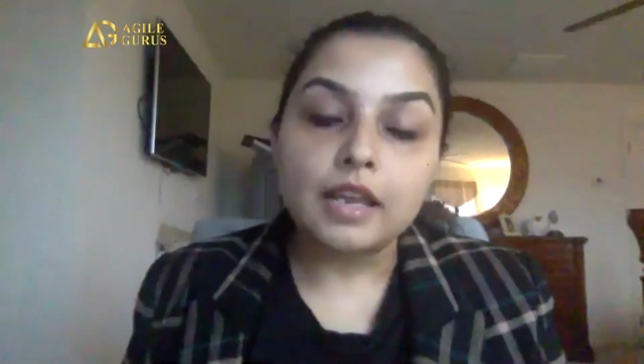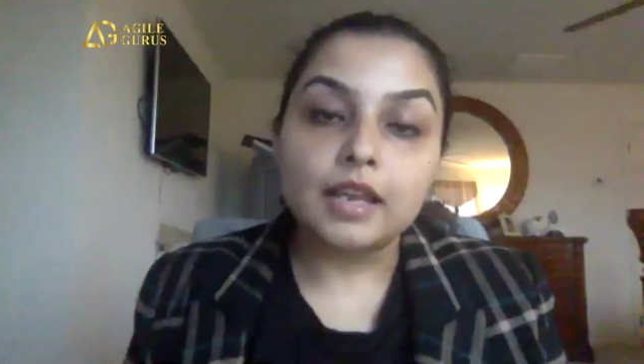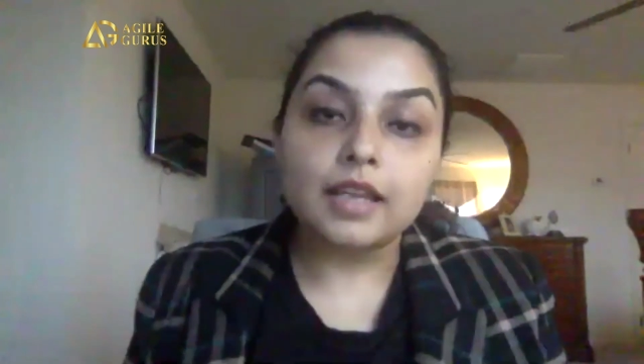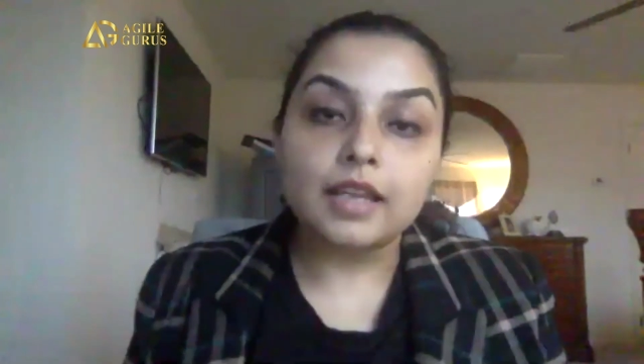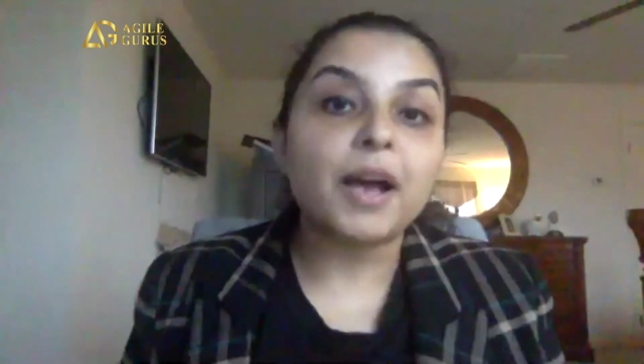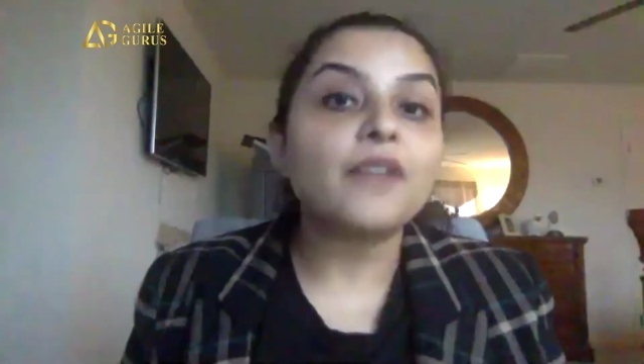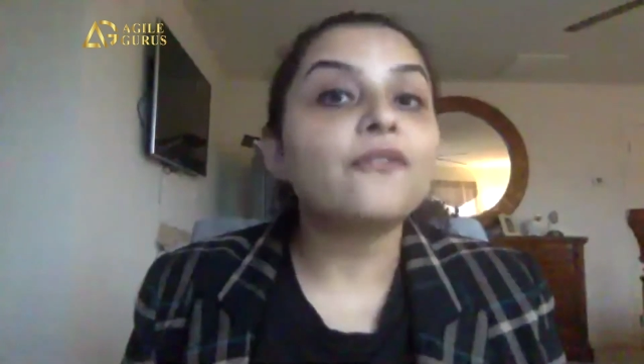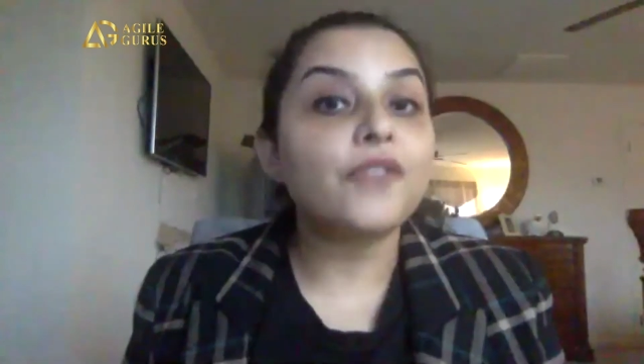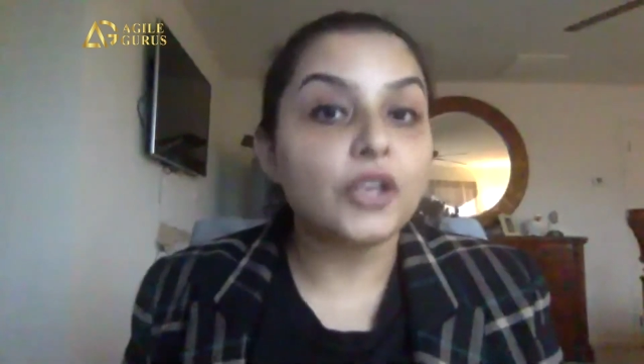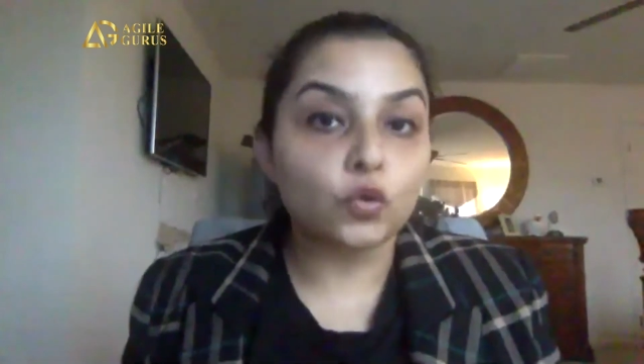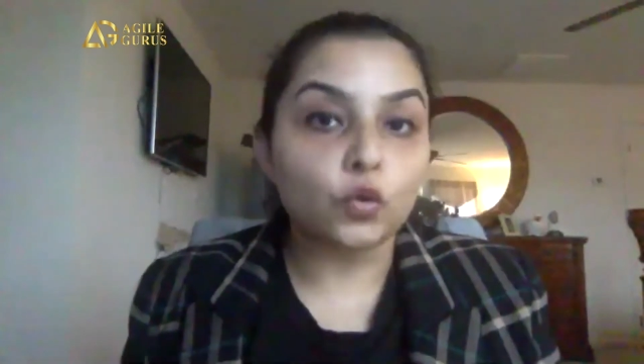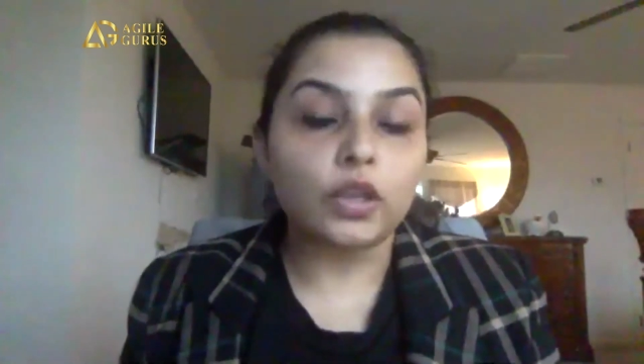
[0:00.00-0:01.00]
It's about
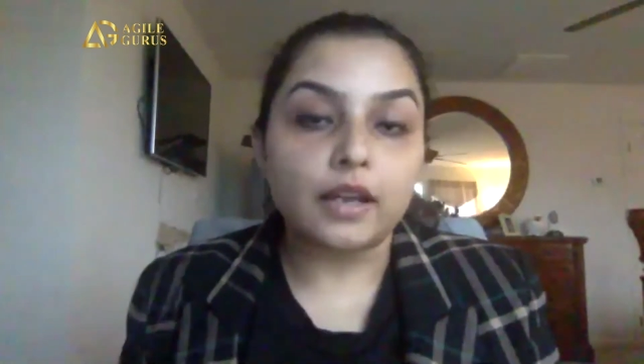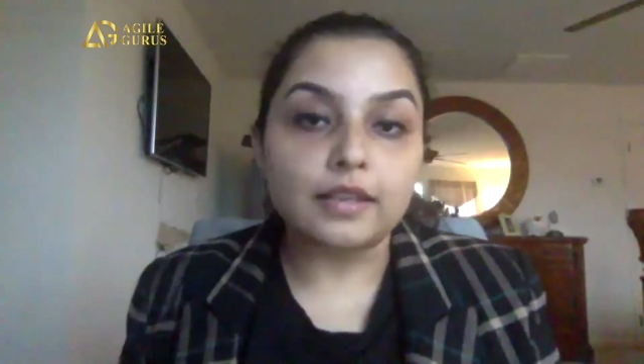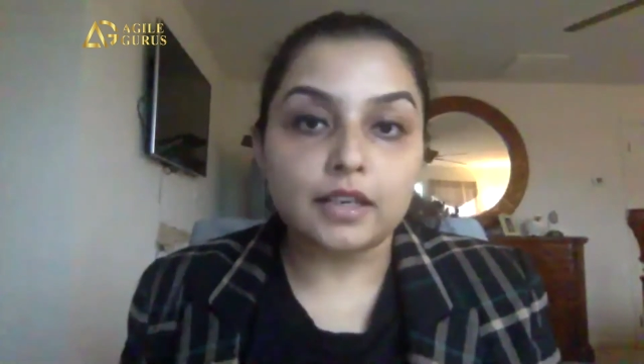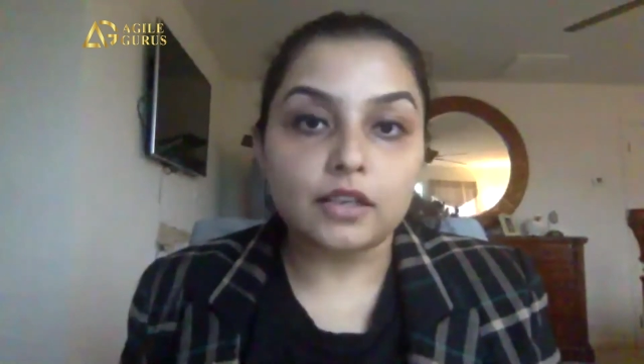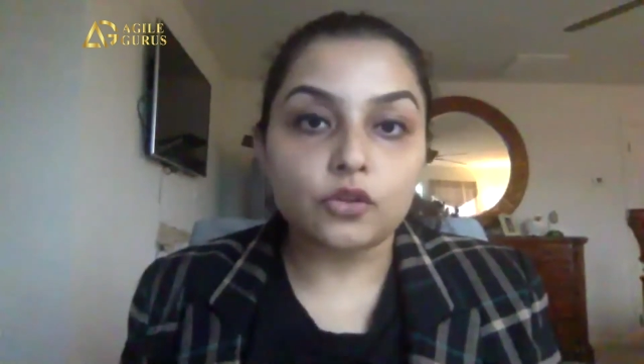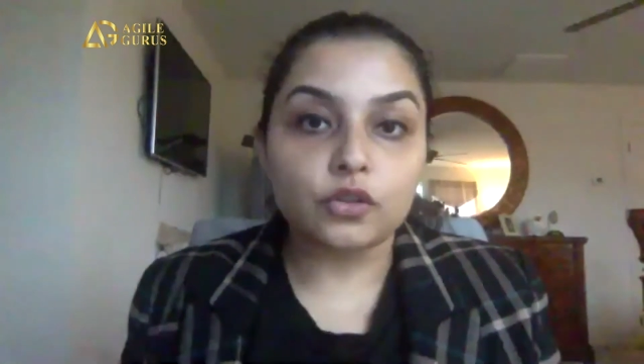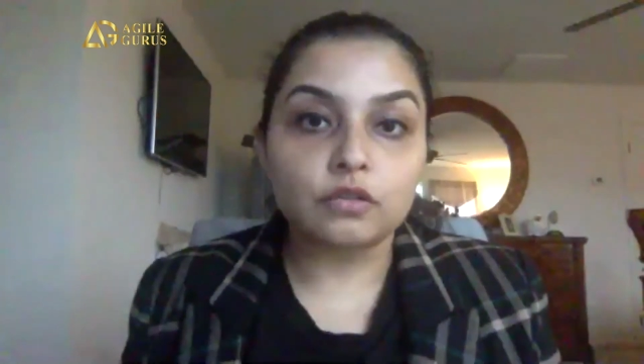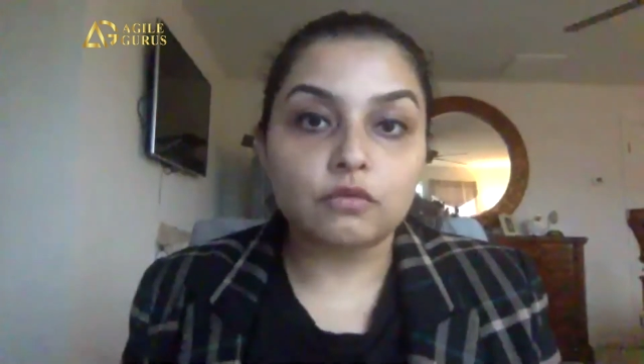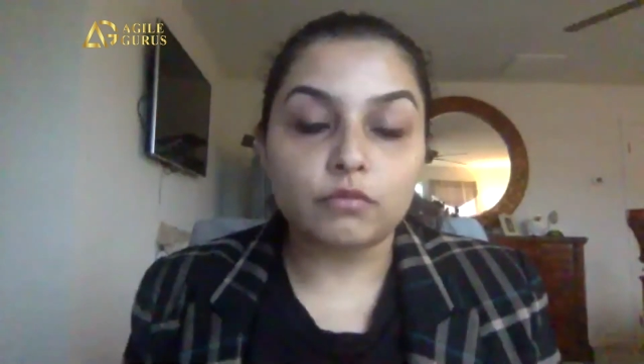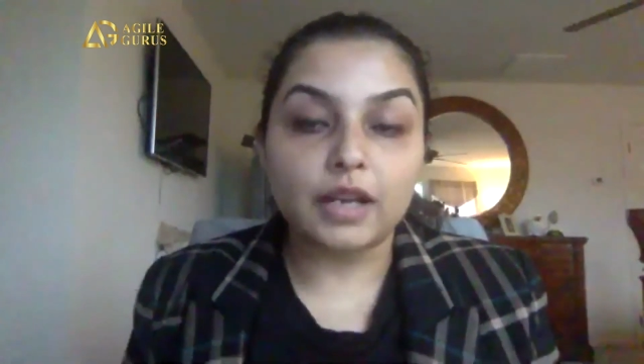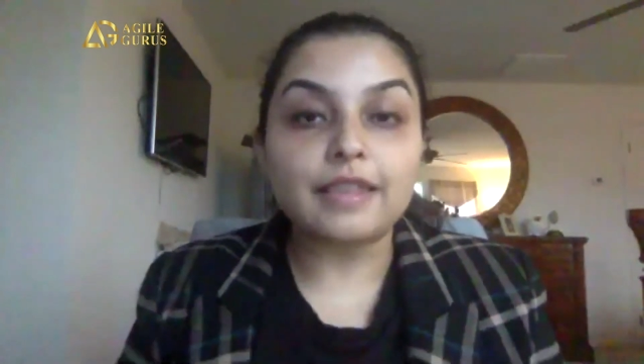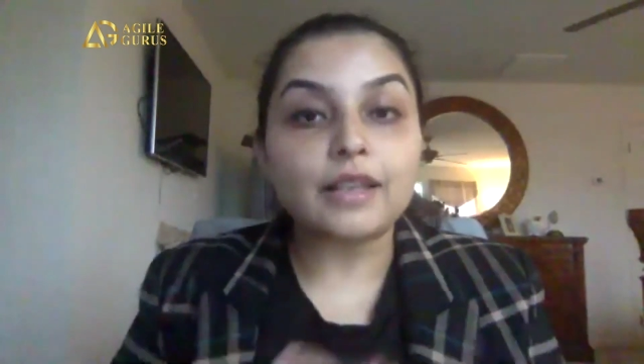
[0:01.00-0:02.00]
visualization,
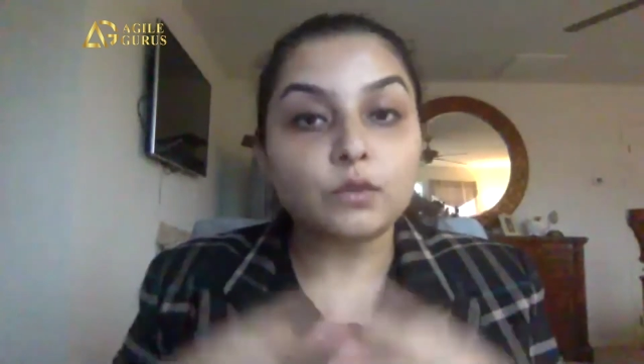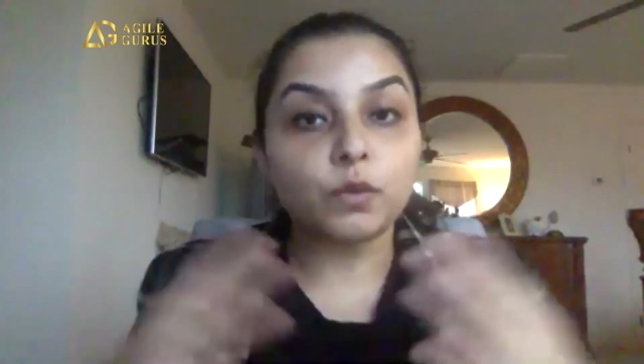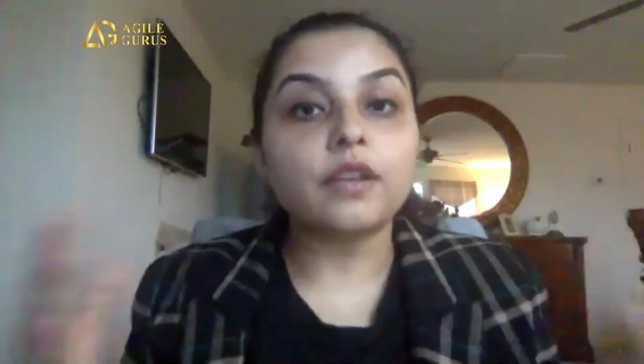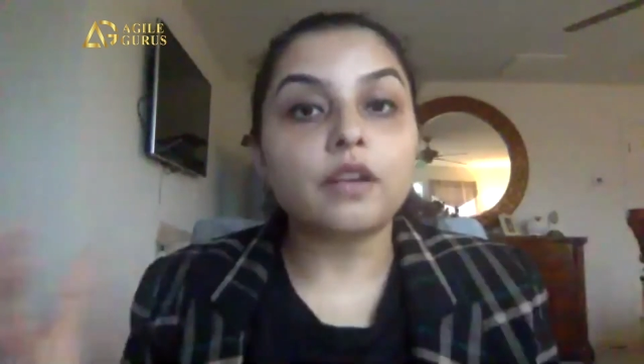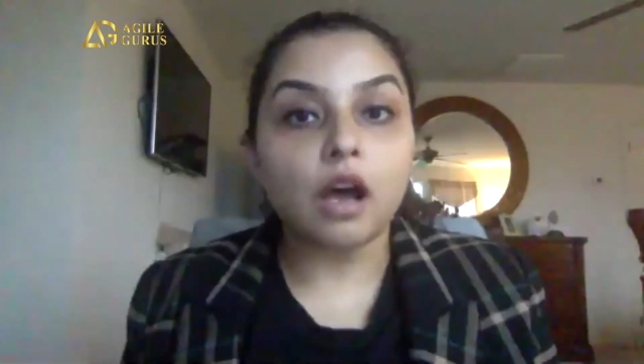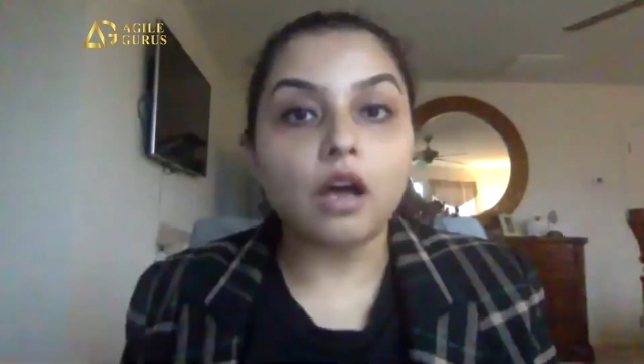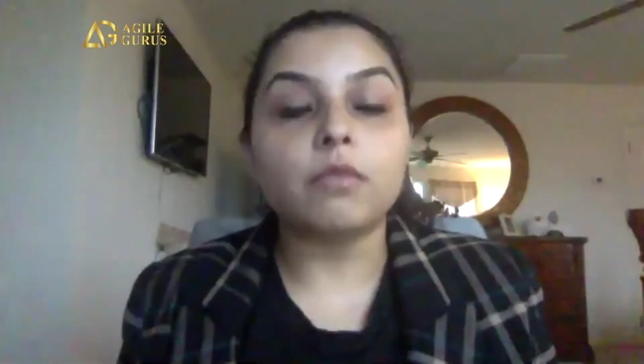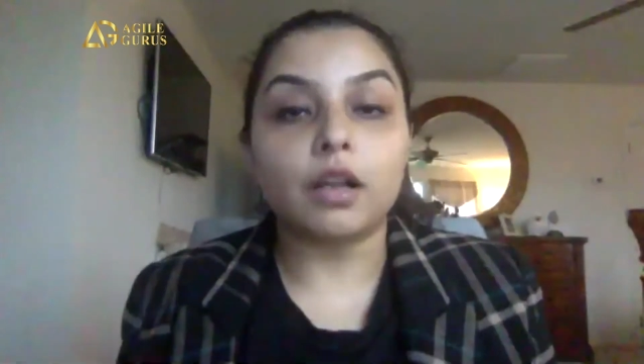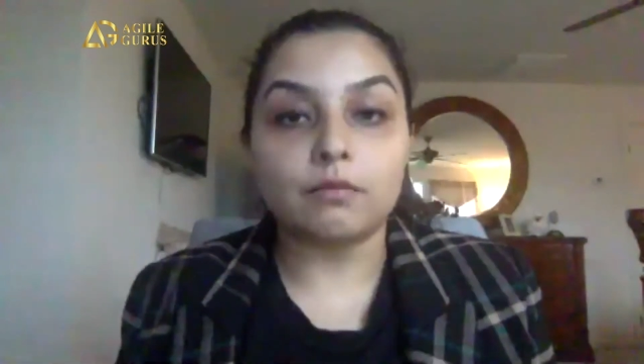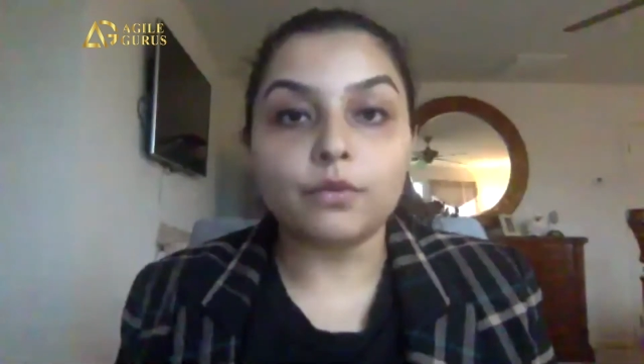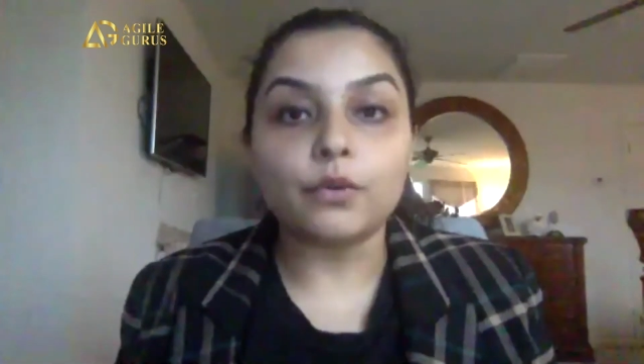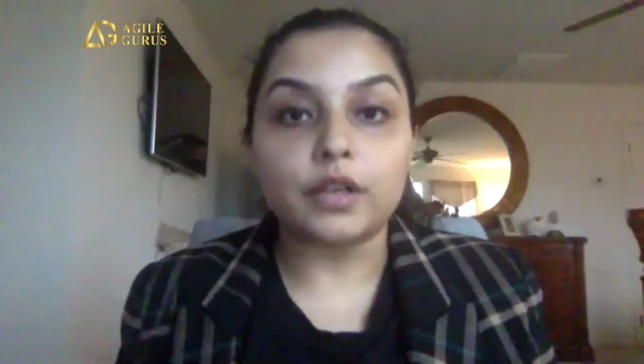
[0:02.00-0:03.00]
right? That's what the
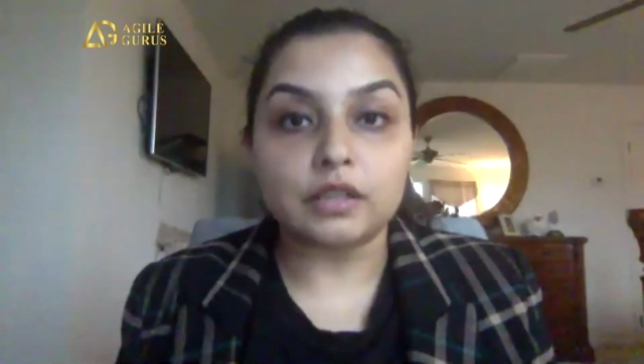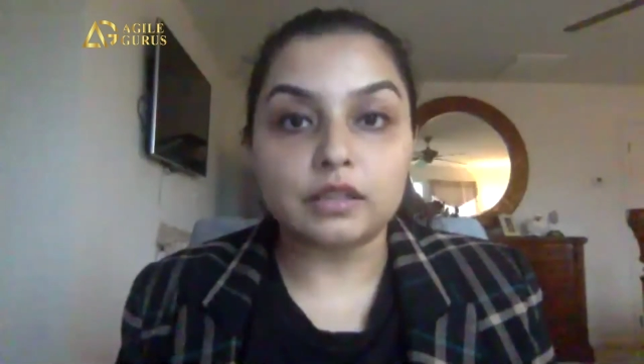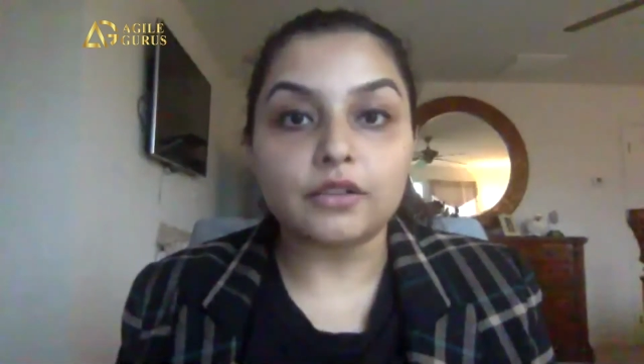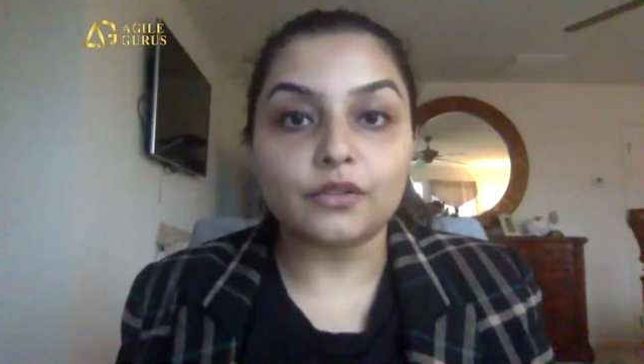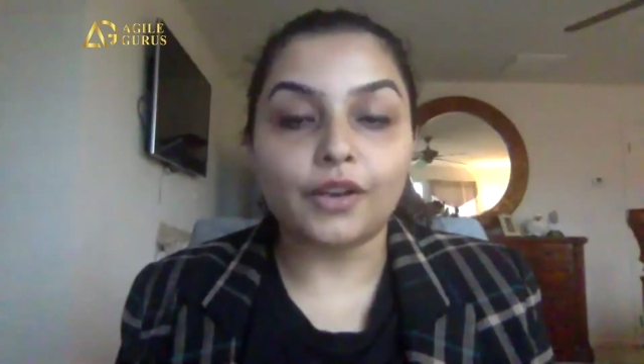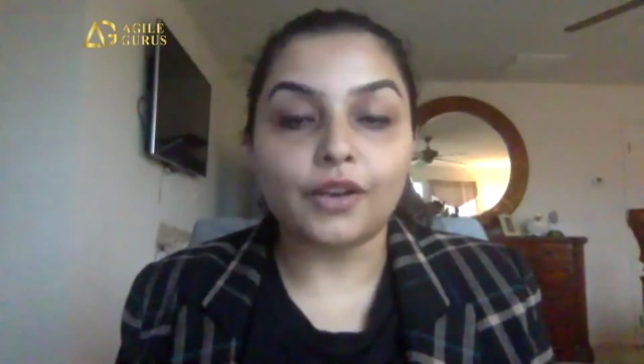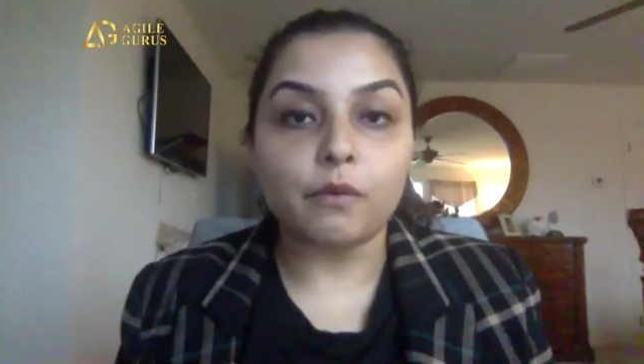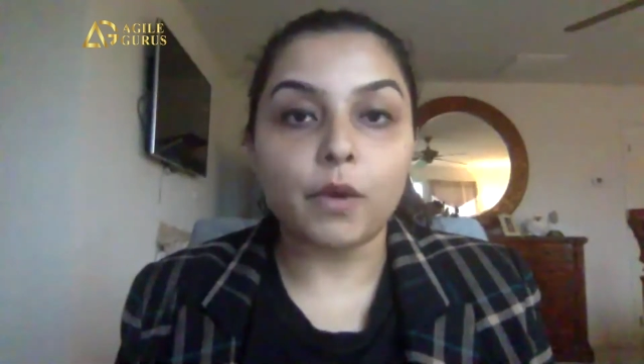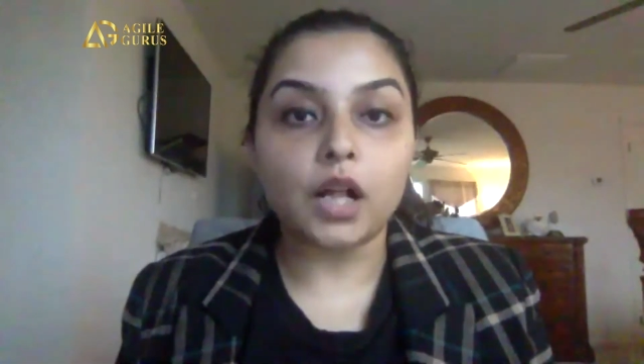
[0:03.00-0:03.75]
Kanban board does very well.